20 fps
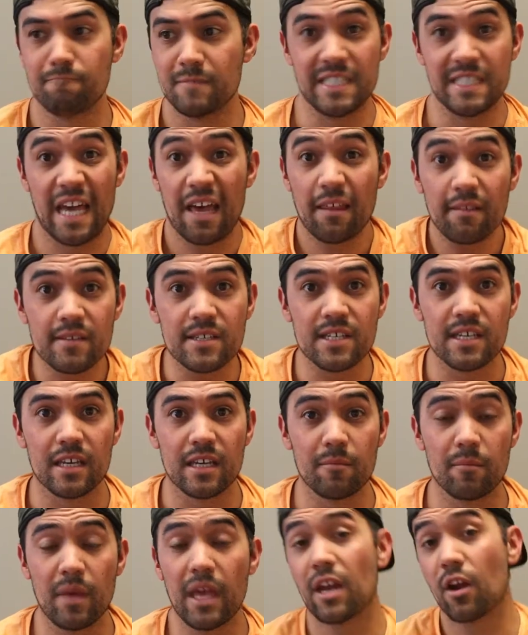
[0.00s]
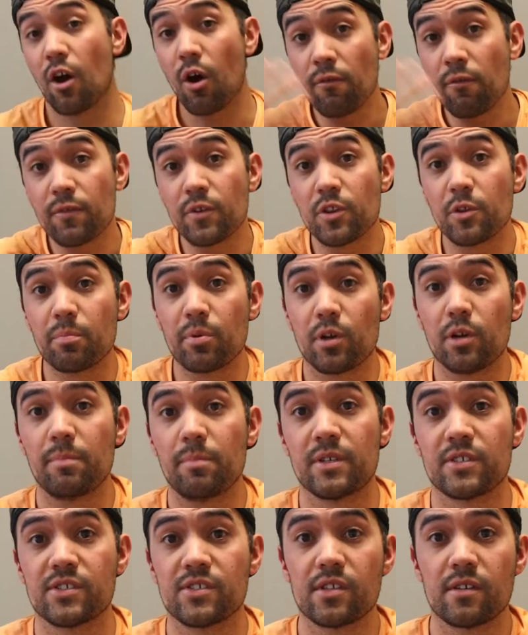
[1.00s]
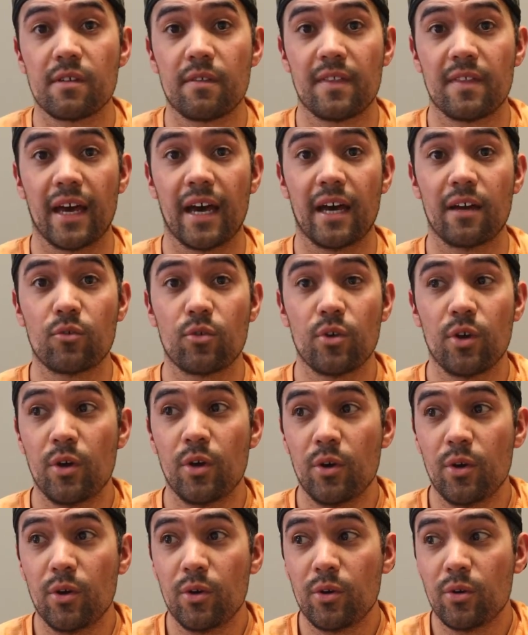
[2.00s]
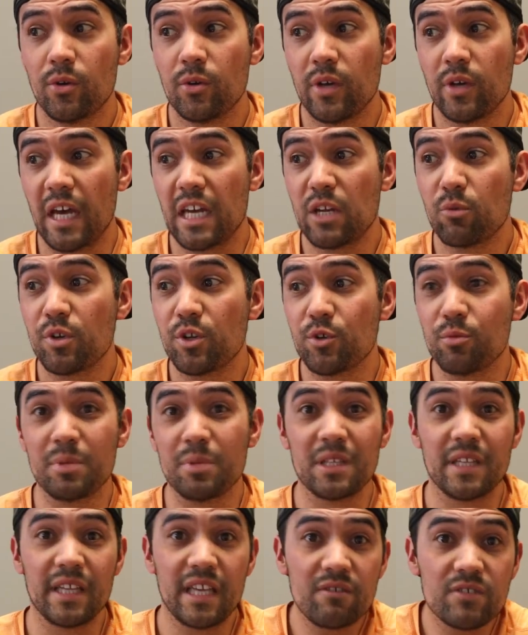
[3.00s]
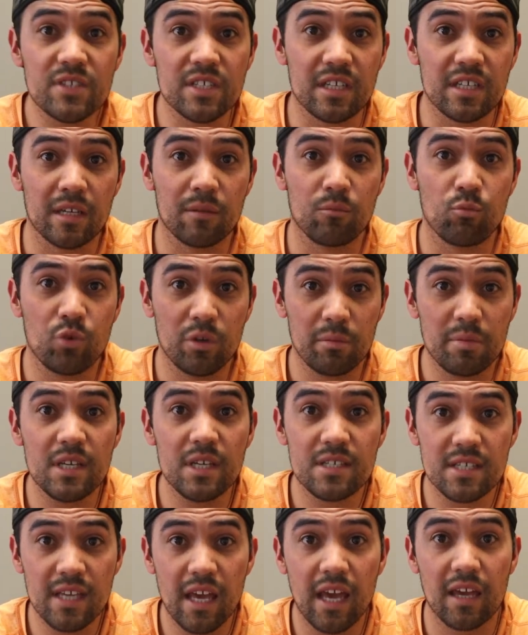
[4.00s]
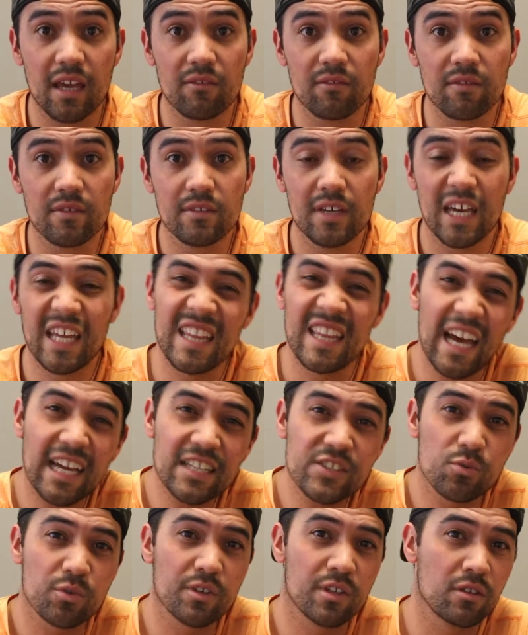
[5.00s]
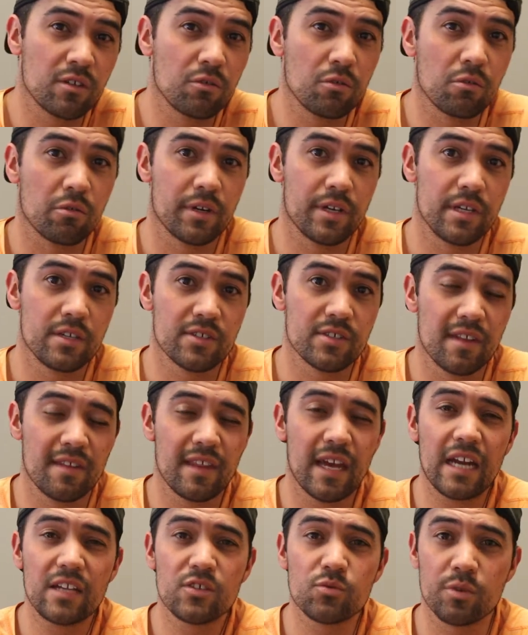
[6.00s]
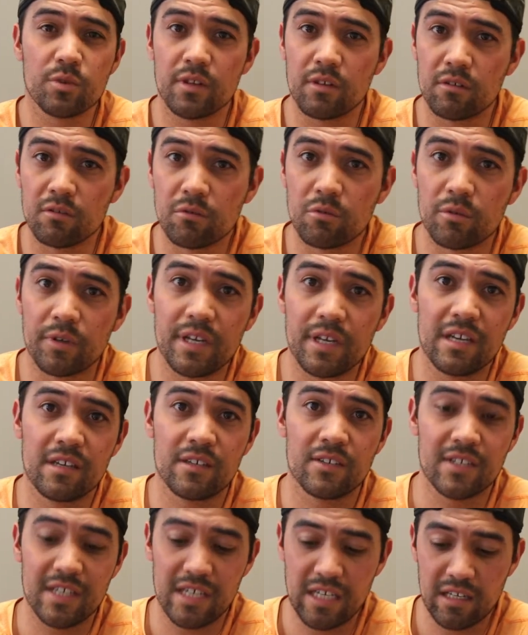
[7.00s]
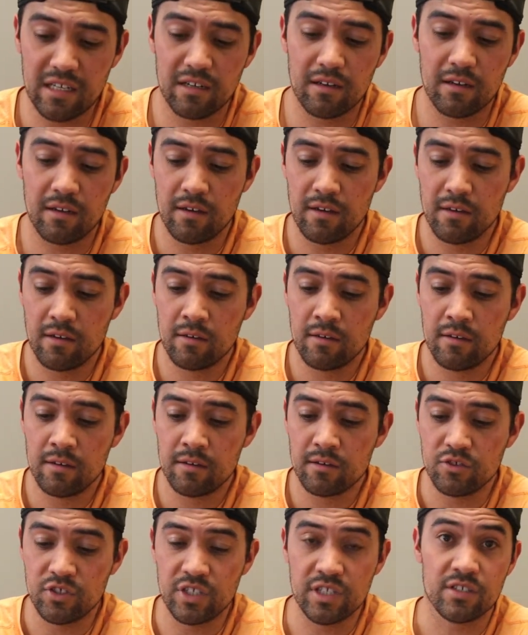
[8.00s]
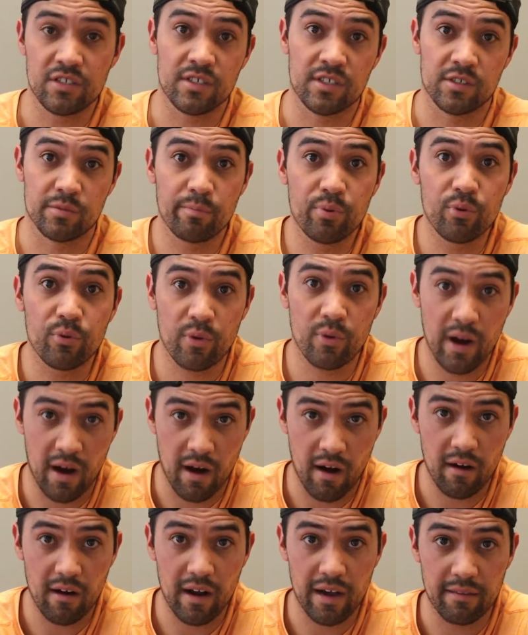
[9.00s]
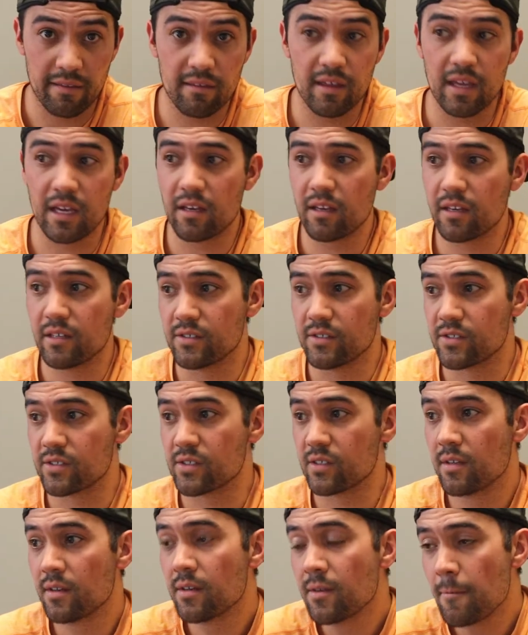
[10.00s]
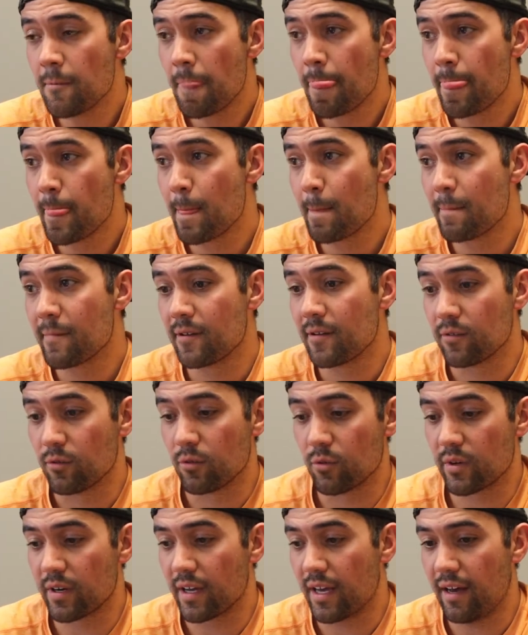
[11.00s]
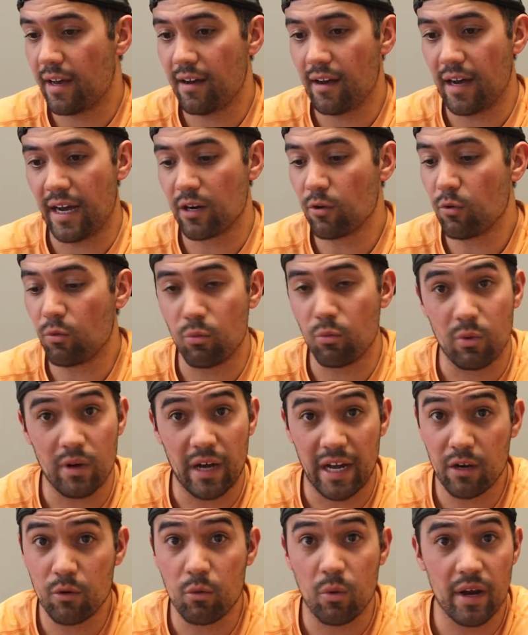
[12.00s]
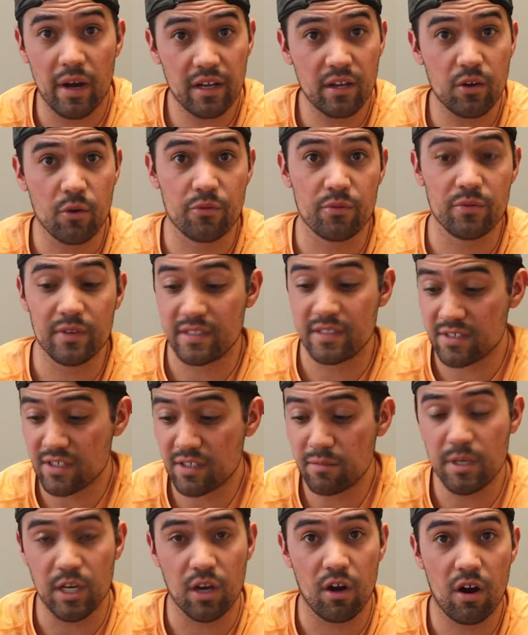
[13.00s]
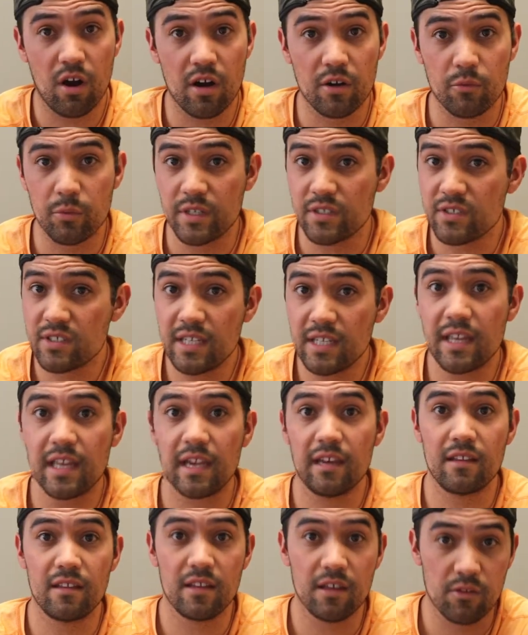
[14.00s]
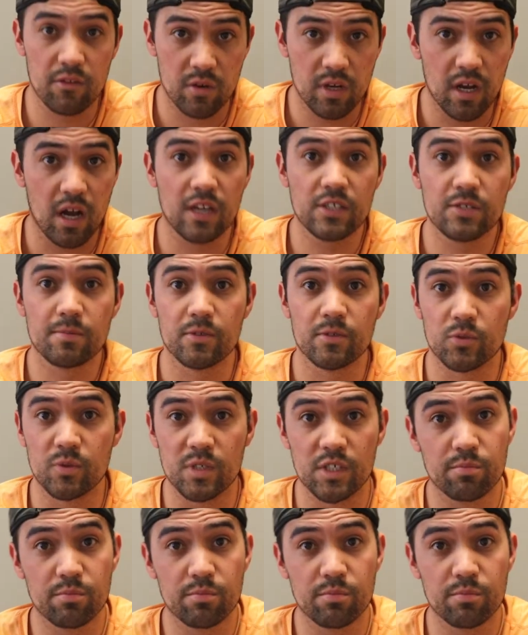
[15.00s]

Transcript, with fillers: death to him, and all for the purpose that anyone who believes in him would be saved. And that's where the glory is. That is where the glory is in Jesus' prayer, I think, is Lord, I don't I don't want to go through it. It's going to be hard. We see that in the other gospels when